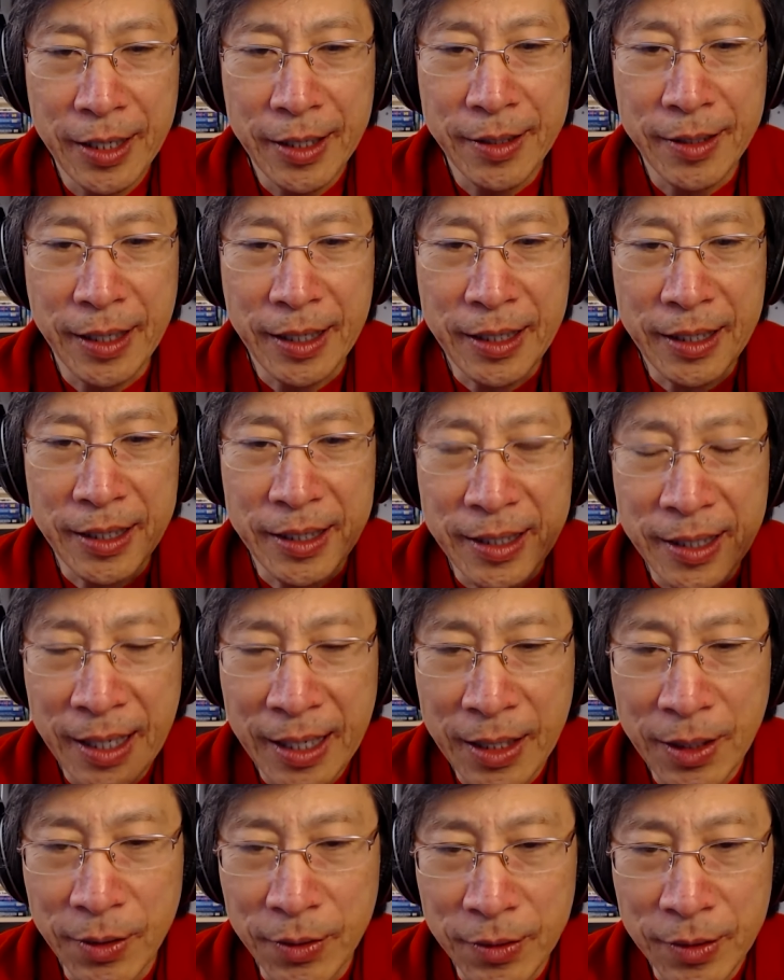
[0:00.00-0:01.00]
they can
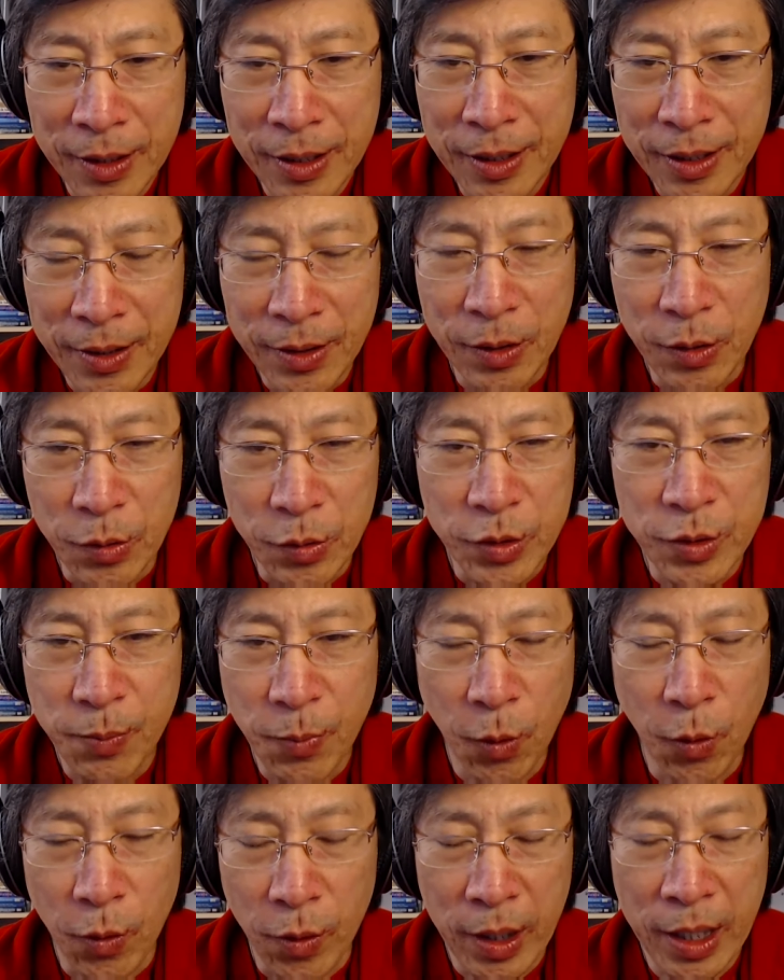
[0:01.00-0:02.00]
nail those
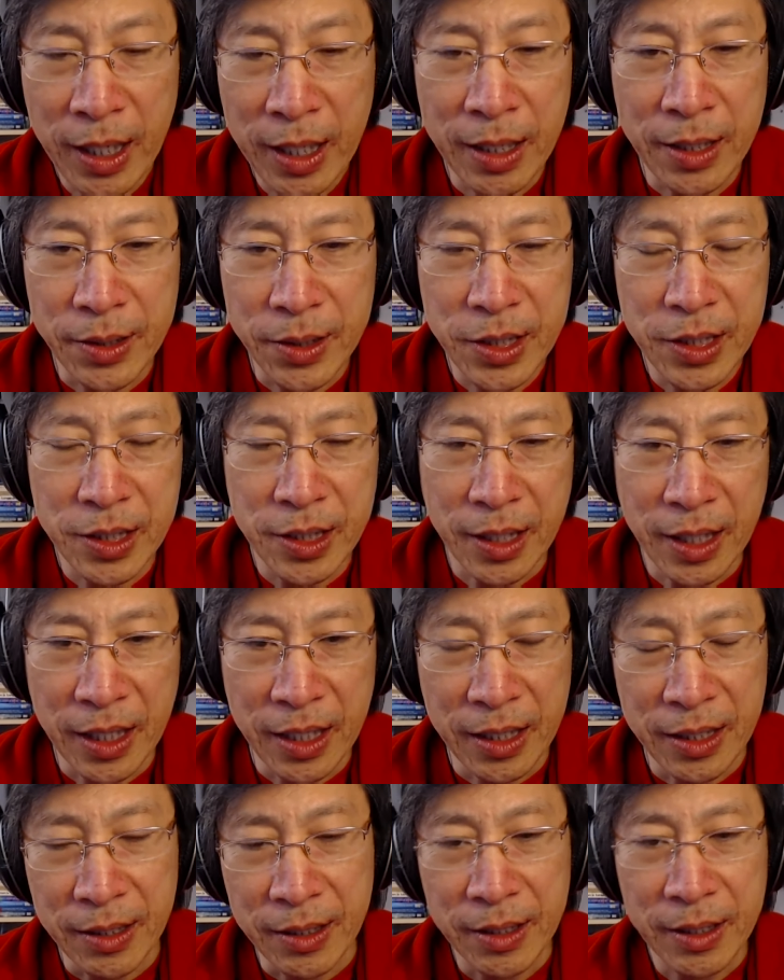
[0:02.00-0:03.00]
poor ants
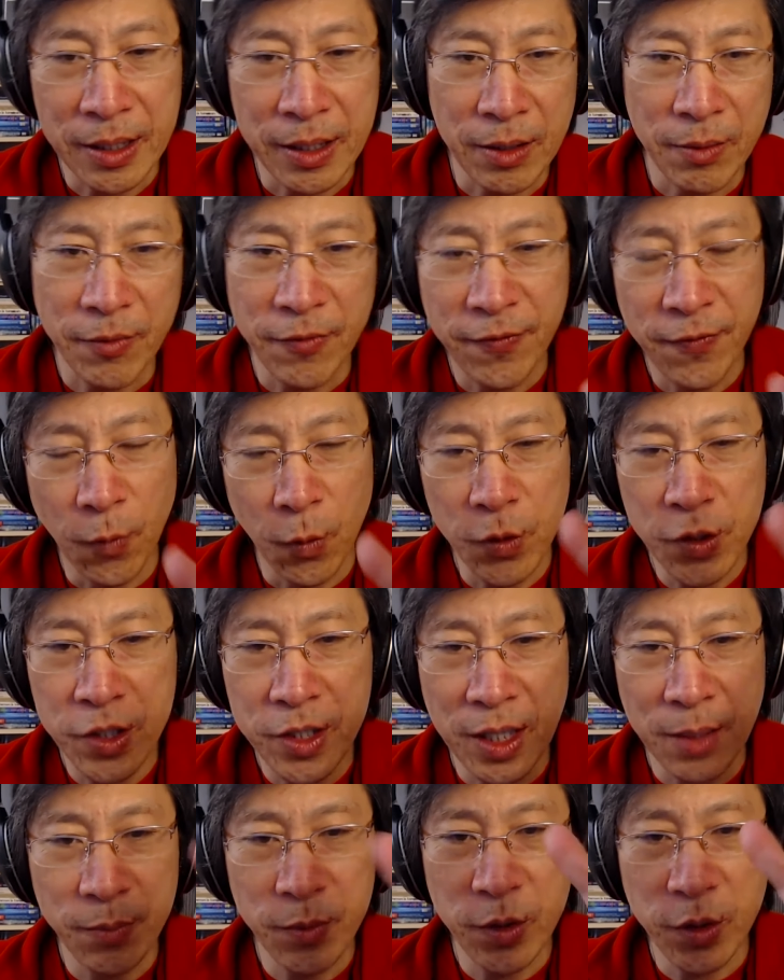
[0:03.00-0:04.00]
and you know force
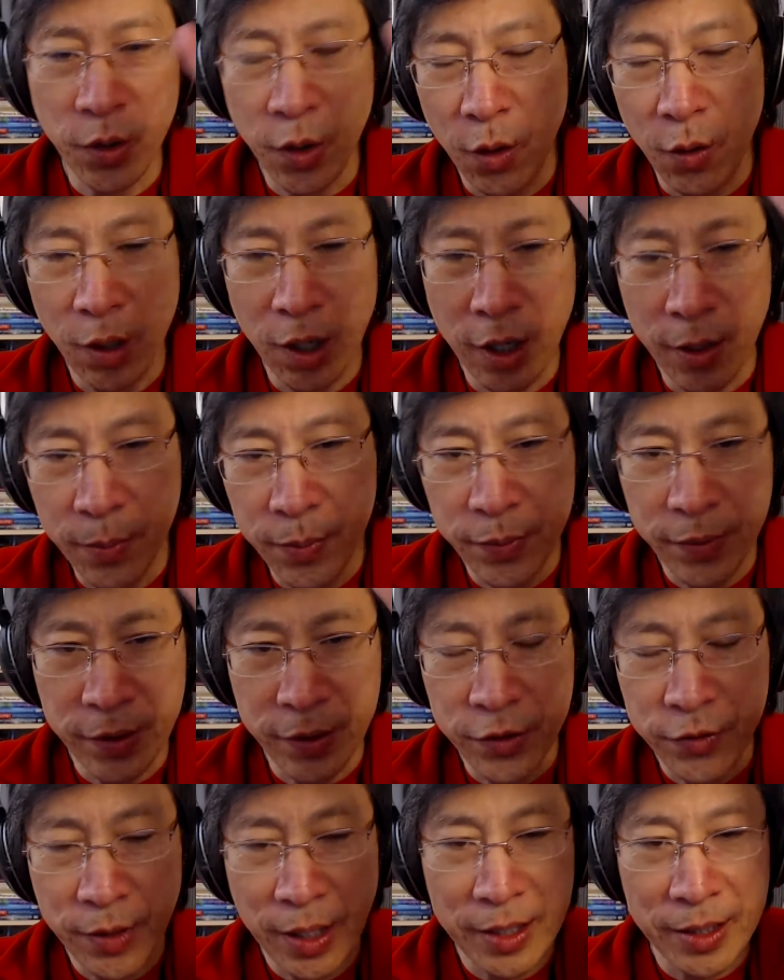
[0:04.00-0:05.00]
them to go up
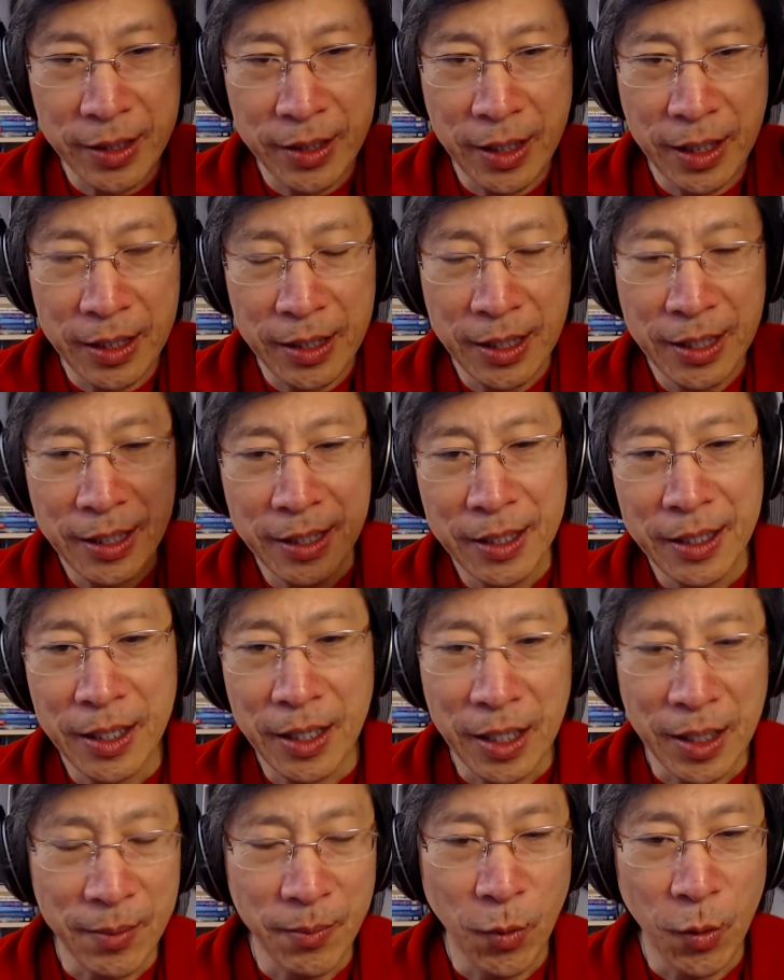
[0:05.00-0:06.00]
and try to get
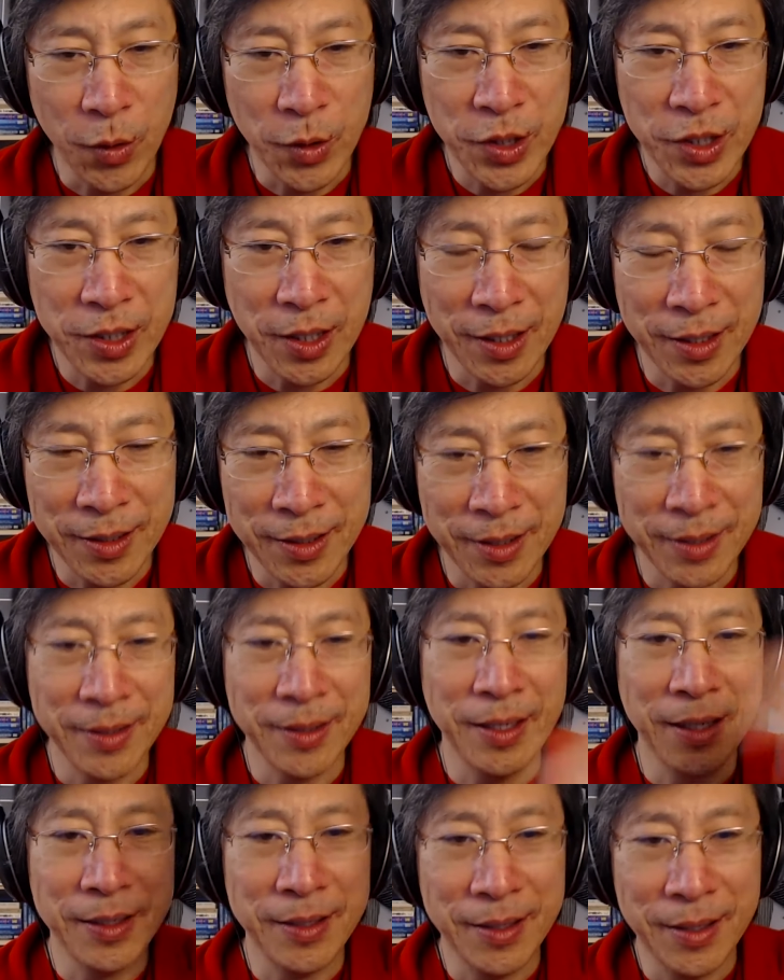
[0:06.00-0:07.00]
uh, more sun, and
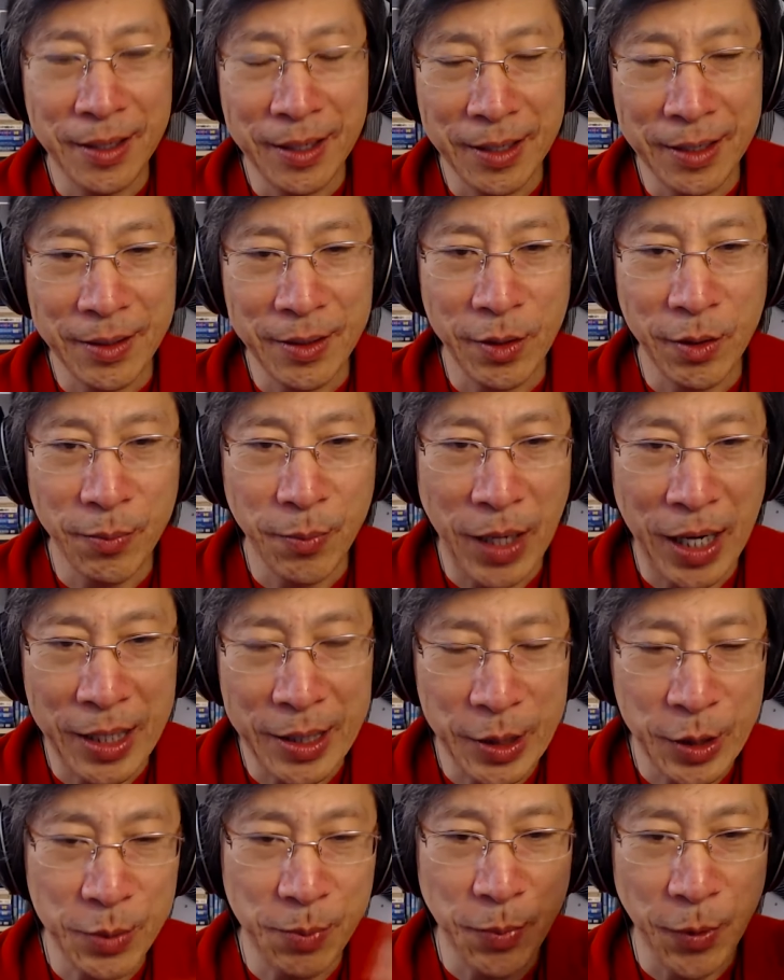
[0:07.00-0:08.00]
then they, their
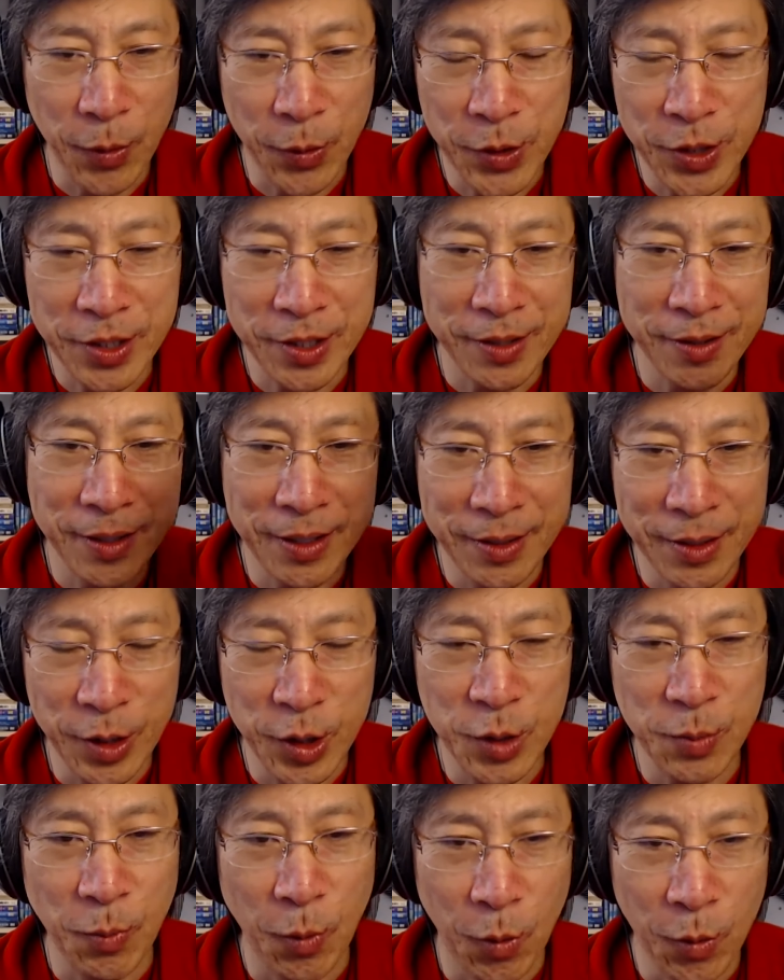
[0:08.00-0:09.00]
bodies burst, and then the
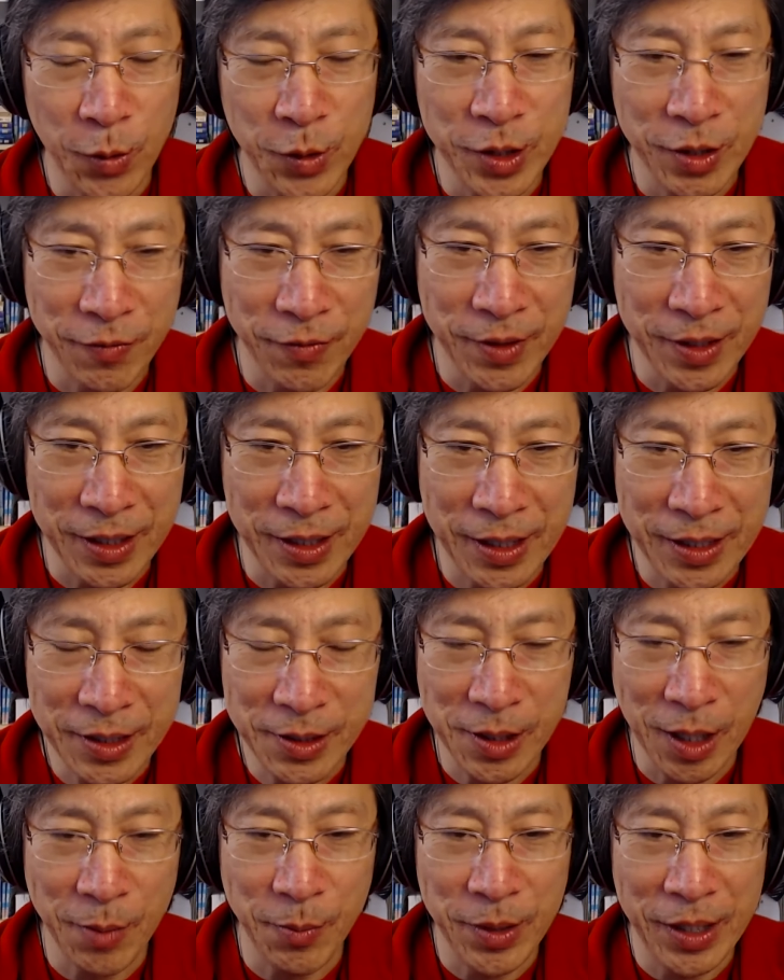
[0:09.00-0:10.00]
spores of the
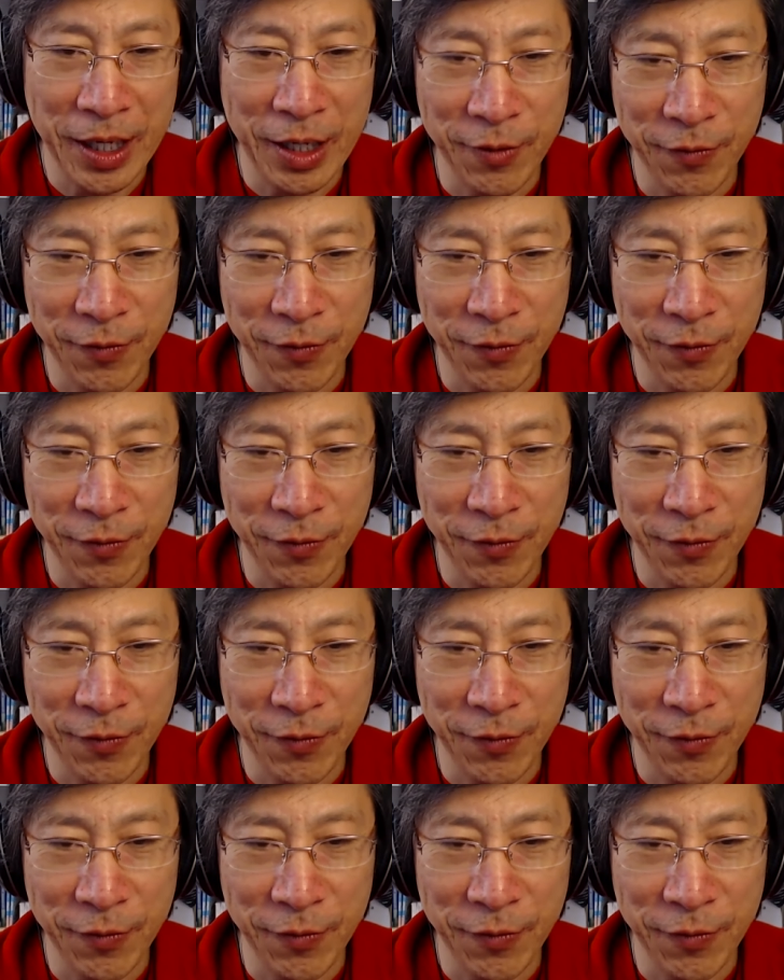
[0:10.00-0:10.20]
zombie yeah,